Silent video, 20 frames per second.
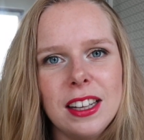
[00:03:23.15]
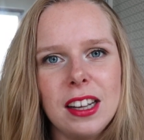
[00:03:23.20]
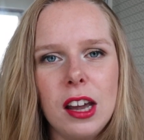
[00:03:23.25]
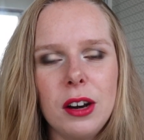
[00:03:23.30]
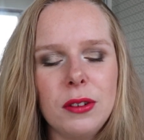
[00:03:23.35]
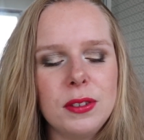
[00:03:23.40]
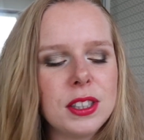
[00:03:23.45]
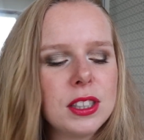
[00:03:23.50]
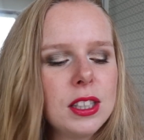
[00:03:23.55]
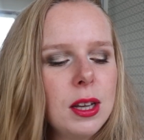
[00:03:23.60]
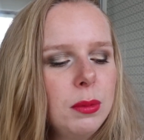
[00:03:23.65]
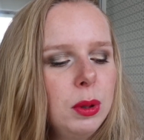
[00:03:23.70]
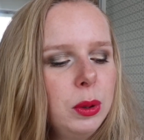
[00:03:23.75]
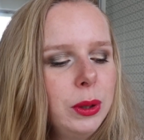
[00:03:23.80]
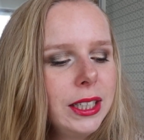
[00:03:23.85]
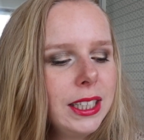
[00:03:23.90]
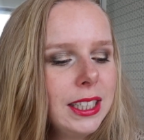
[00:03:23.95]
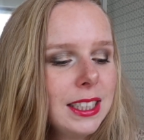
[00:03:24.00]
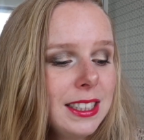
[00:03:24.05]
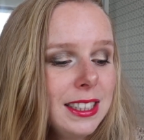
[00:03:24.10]
kind of
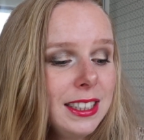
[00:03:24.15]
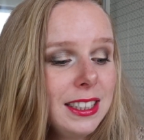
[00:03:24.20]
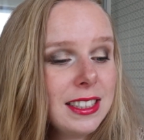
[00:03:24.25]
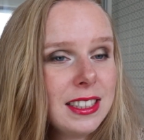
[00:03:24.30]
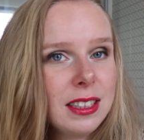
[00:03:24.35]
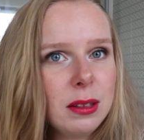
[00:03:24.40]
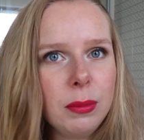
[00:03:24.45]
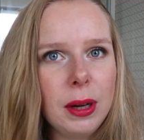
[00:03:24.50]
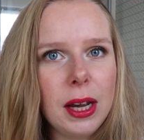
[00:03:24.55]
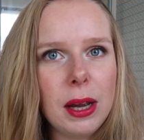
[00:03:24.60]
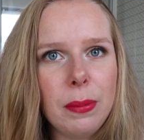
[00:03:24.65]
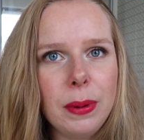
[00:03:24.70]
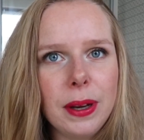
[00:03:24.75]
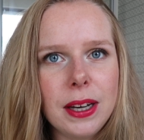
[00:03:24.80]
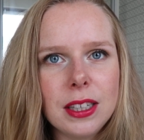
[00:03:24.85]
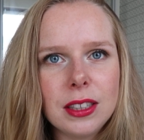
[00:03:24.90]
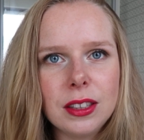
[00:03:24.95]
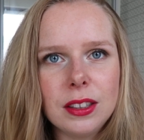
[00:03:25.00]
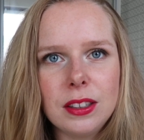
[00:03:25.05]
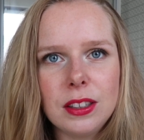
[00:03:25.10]
summery tint in my
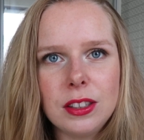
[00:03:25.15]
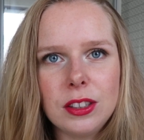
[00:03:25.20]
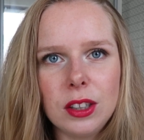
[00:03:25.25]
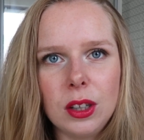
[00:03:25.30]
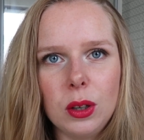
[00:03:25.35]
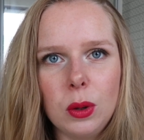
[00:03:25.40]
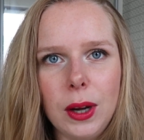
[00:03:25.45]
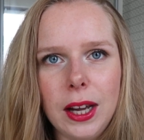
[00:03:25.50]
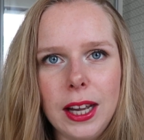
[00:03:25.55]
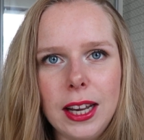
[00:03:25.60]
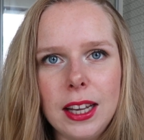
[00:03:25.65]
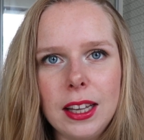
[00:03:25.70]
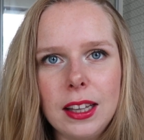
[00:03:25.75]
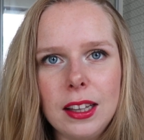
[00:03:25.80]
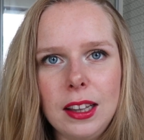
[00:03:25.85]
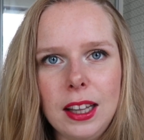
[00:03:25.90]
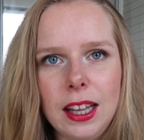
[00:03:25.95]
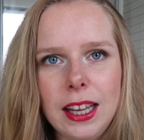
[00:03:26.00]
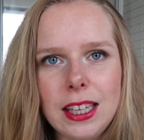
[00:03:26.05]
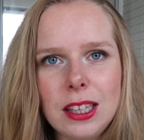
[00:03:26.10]
opinion, so
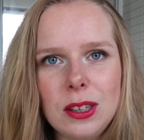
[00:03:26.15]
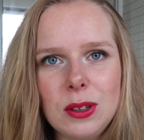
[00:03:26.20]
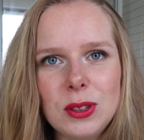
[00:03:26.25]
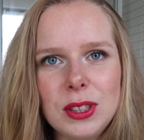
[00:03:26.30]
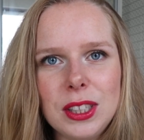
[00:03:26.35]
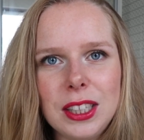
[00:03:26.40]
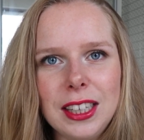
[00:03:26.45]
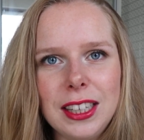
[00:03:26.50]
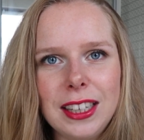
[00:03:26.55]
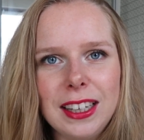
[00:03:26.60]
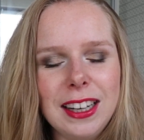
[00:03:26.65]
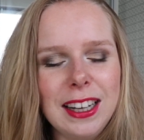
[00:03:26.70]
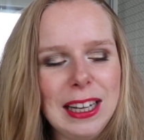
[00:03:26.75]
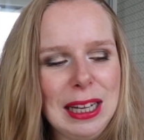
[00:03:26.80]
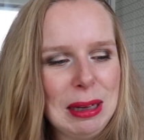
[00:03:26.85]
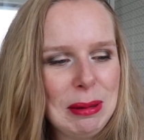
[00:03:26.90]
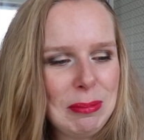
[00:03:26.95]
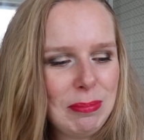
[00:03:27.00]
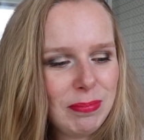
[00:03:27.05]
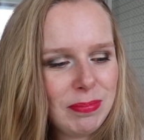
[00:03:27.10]
I like using it,
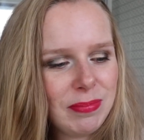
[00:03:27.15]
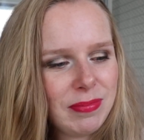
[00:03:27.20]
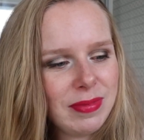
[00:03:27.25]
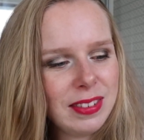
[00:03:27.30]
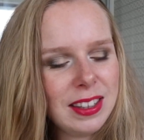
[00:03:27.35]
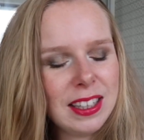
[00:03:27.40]
um,